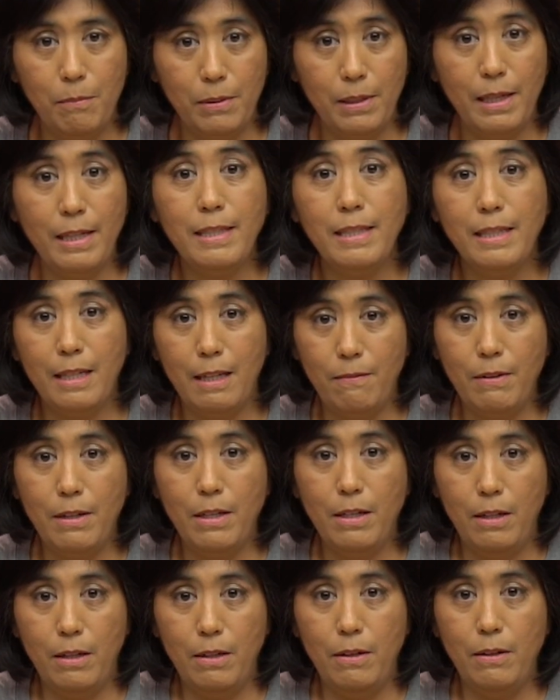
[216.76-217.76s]
plus
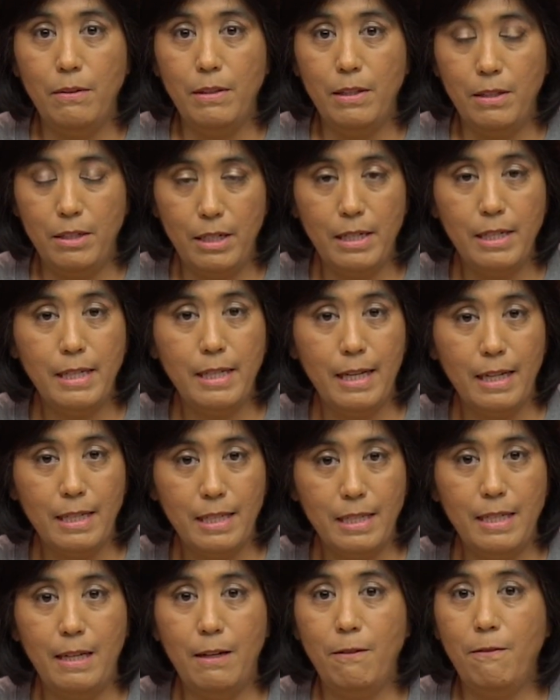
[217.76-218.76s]
giving you the
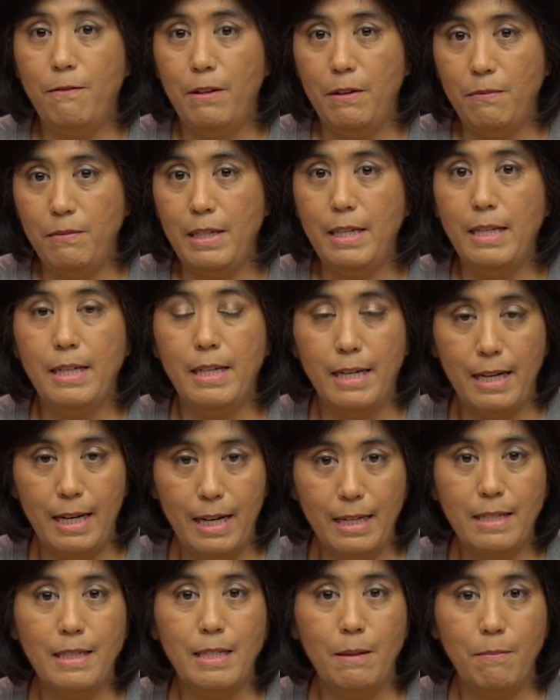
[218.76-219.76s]
GTX 1050 to
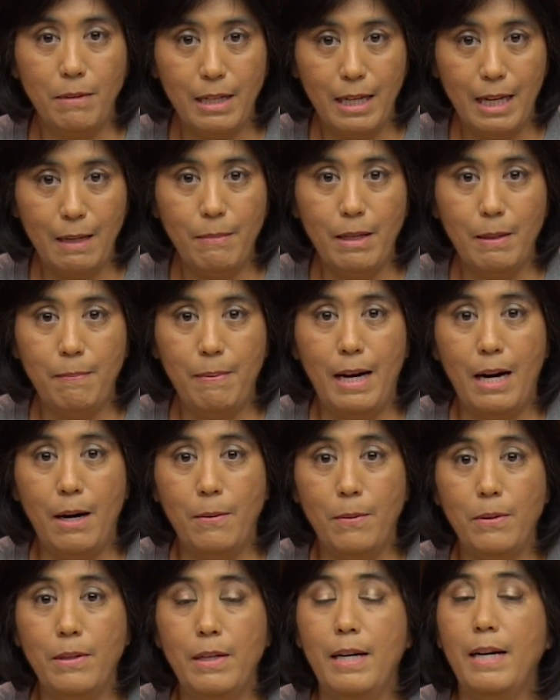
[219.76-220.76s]
get some gaming
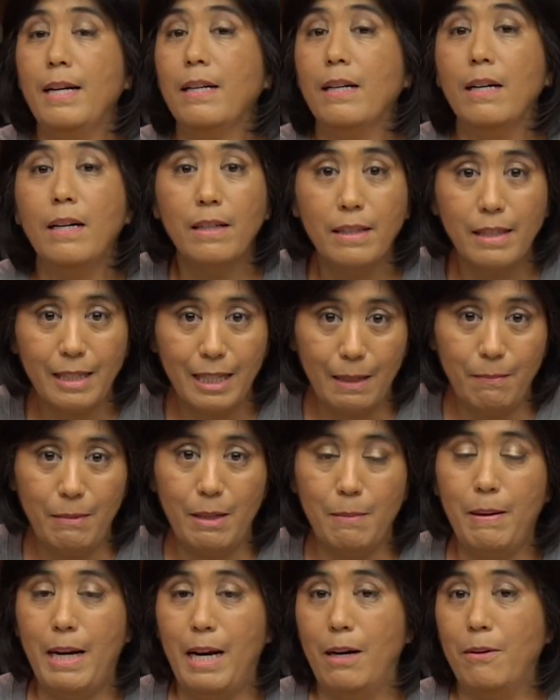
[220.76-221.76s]
power, not all the
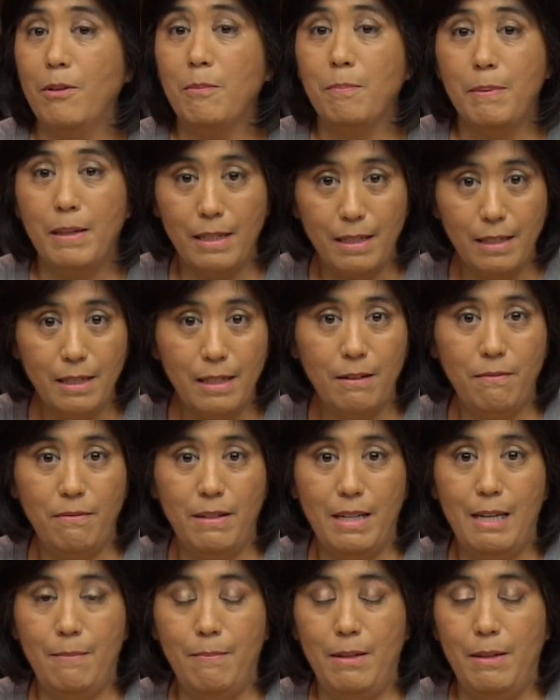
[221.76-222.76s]
gaming power, but enough
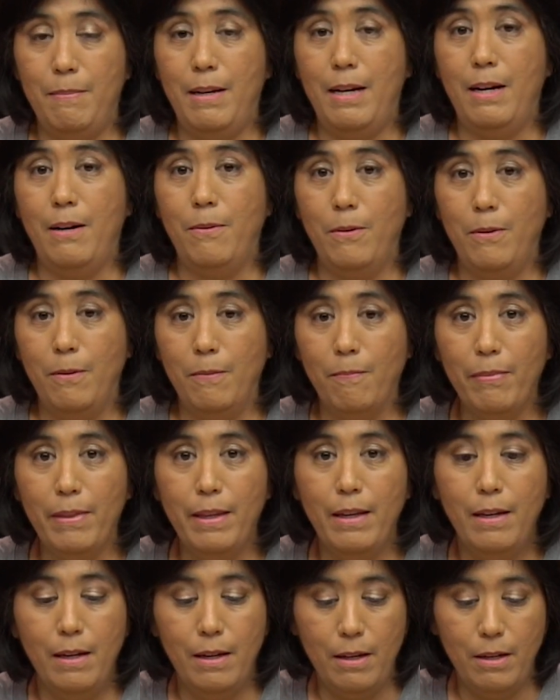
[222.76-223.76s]
gaming power.
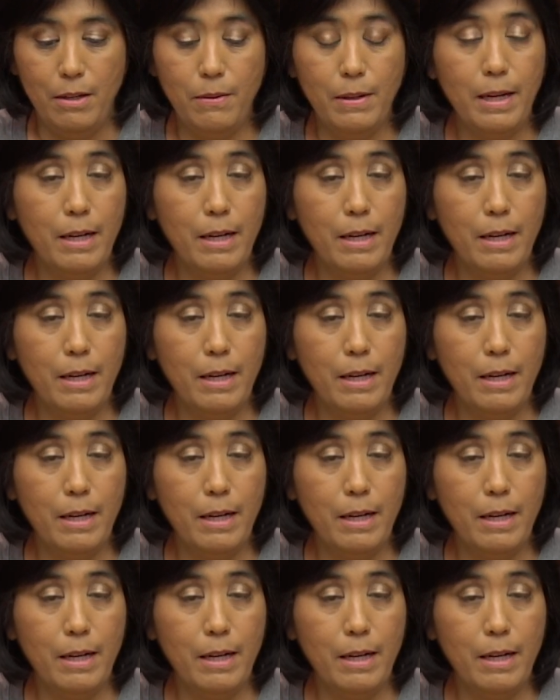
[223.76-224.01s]
You